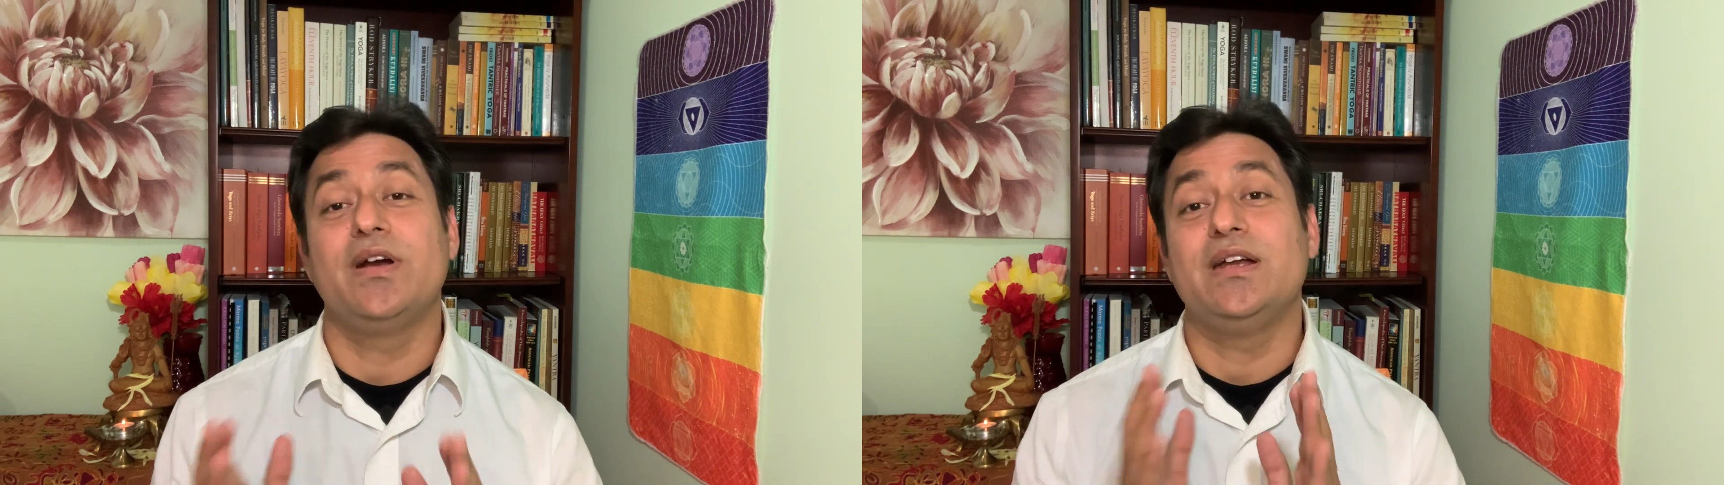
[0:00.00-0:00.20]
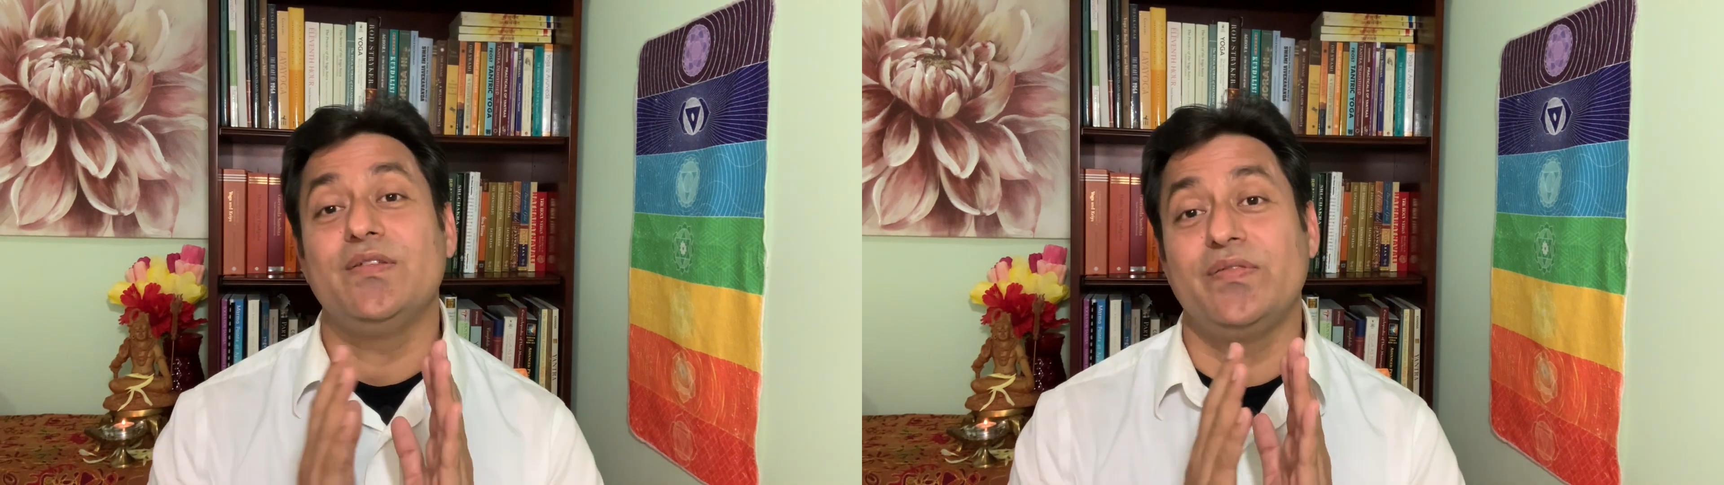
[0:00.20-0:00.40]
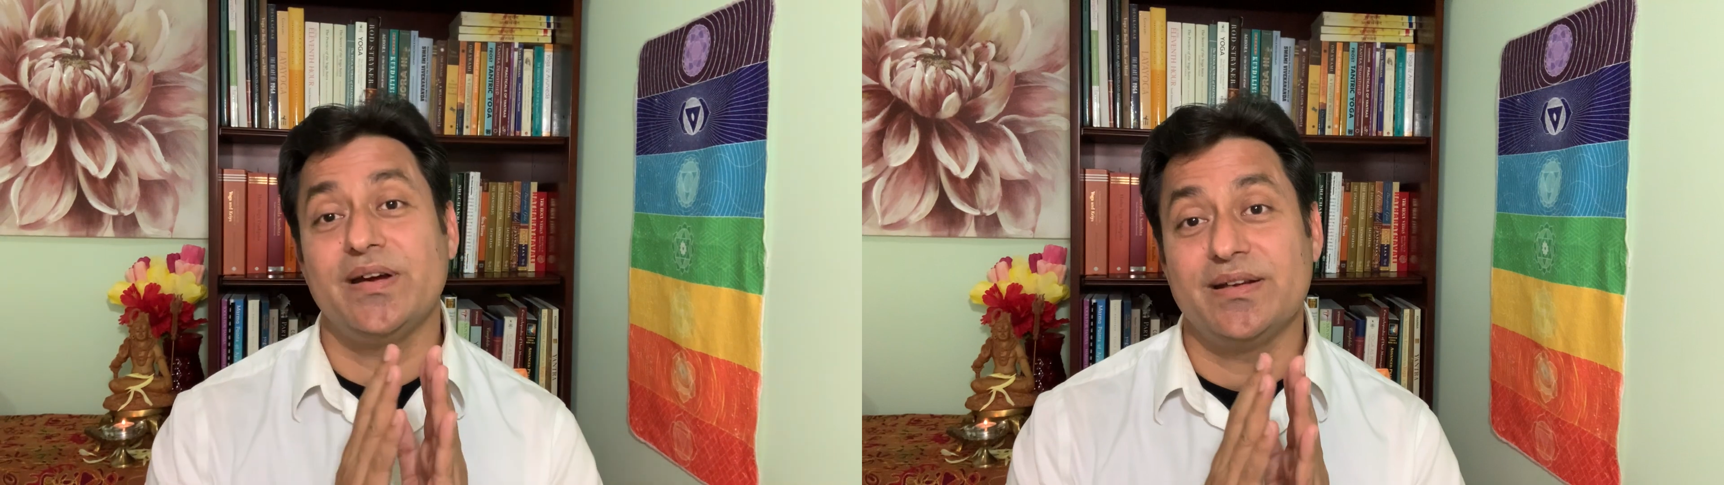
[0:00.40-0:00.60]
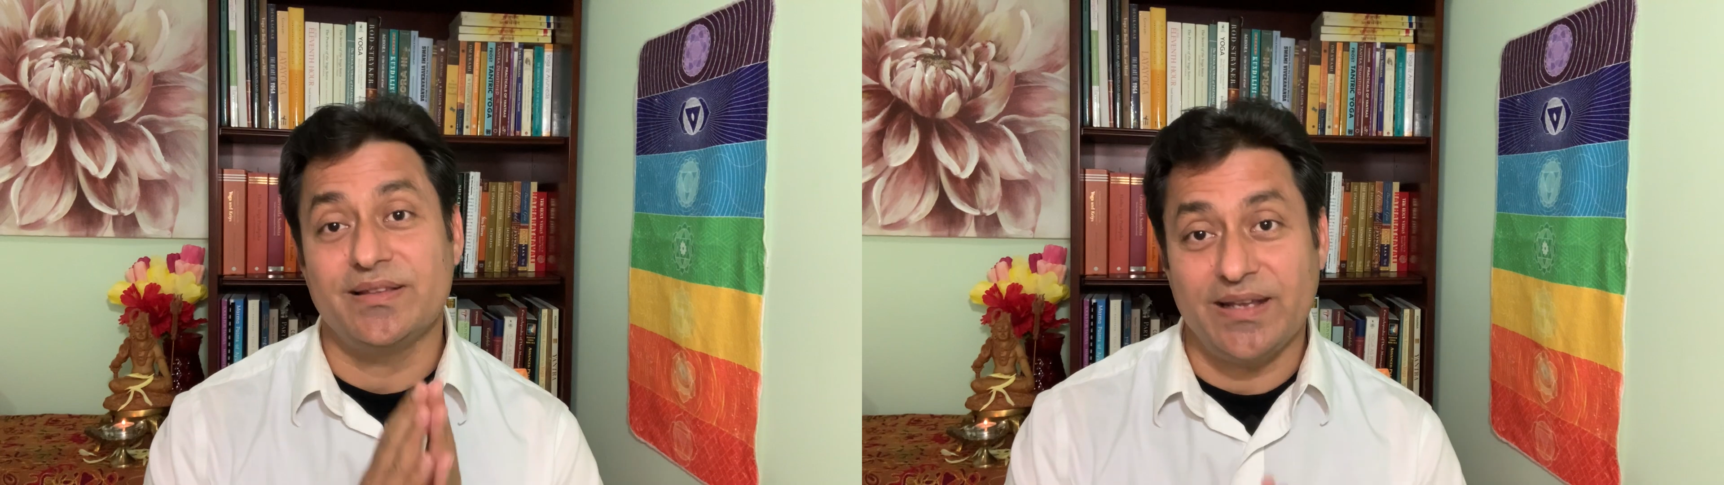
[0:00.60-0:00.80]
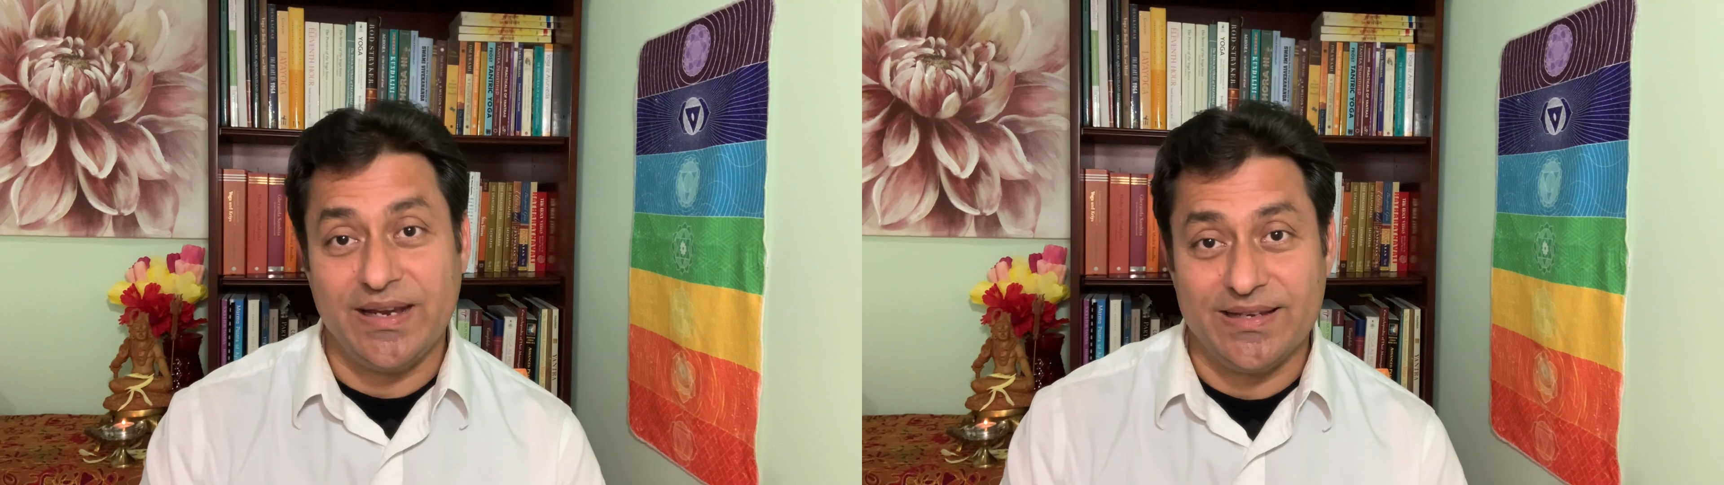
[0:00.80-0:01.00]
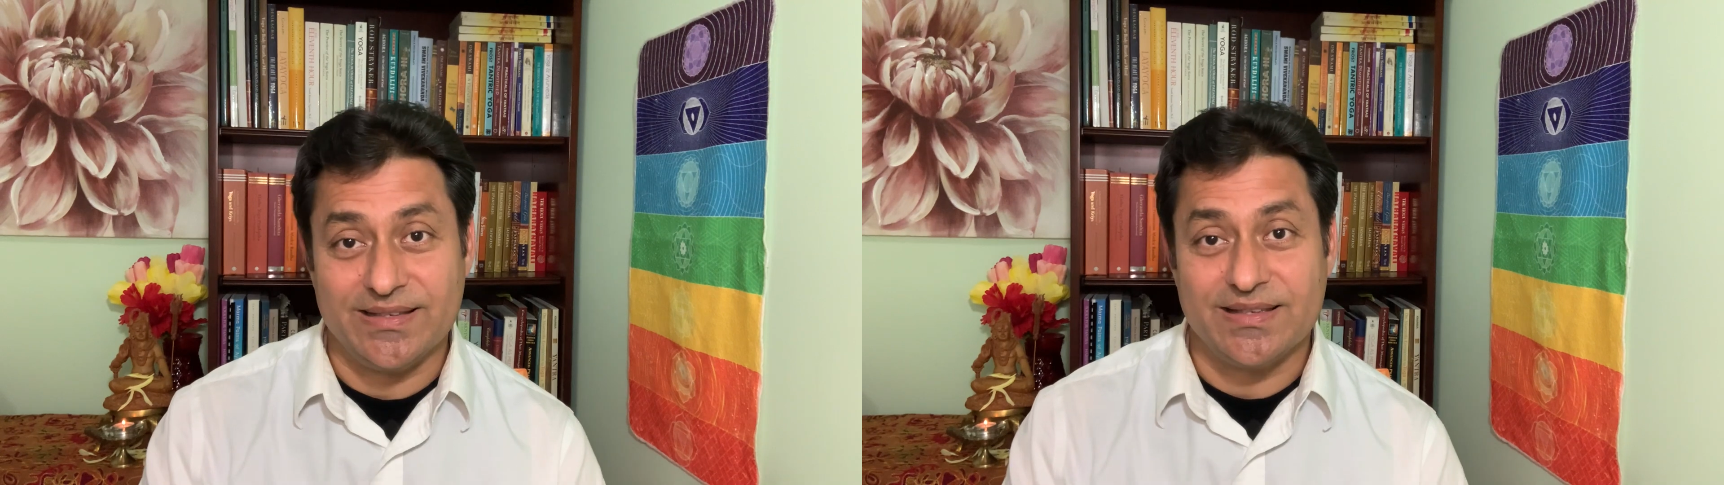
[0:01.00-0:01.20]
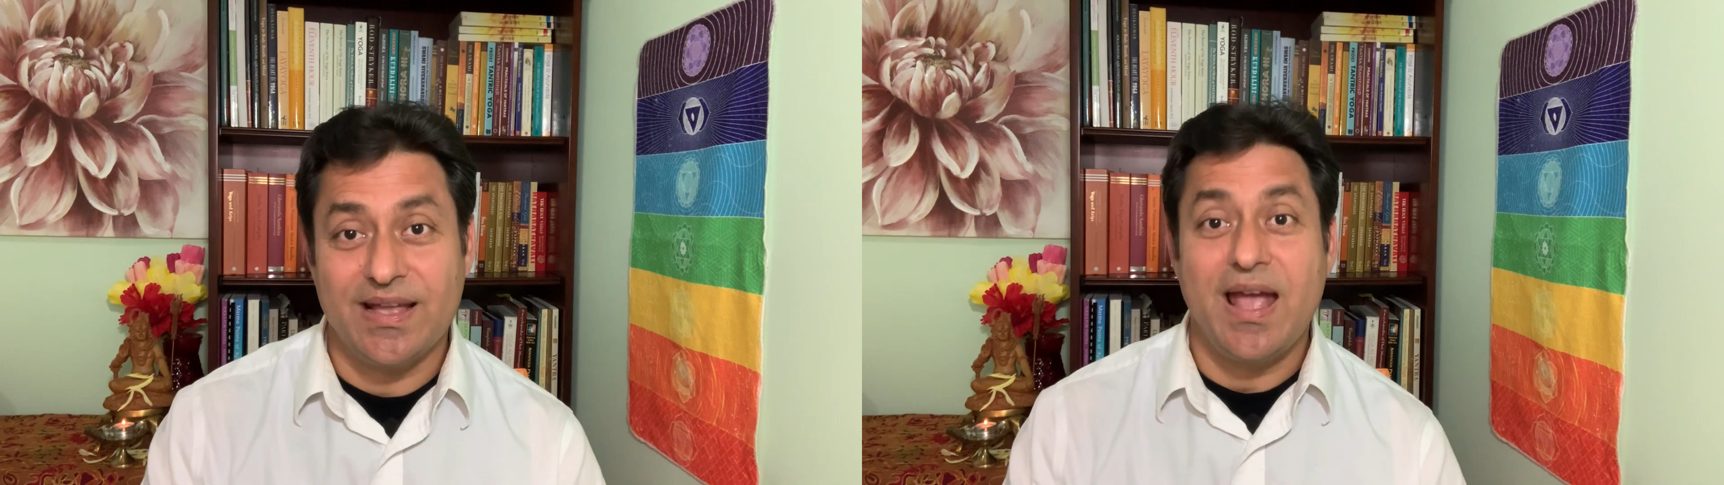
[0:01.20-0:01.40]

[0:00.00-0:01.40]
different things